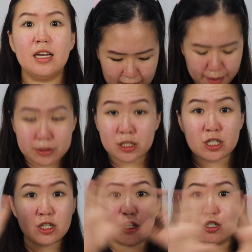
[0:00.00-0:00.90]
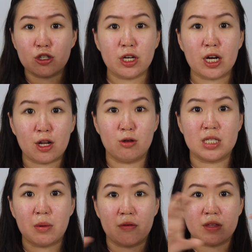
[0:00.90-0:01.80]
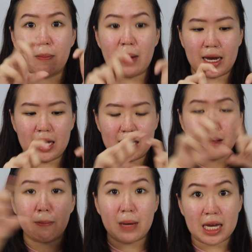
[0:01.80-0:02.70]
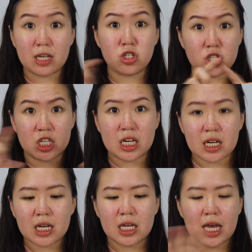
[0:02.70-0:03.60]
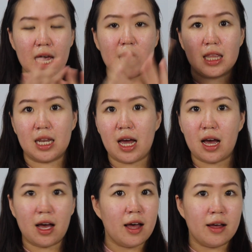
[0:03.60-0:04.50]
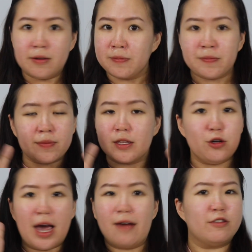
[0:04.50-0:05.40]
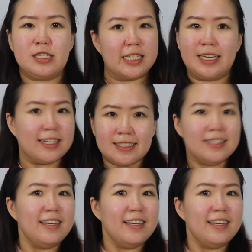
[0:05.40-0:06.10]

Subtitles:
I'm just gonna show you a close-up of the Blackhead, the main sheet, and then you have to see it.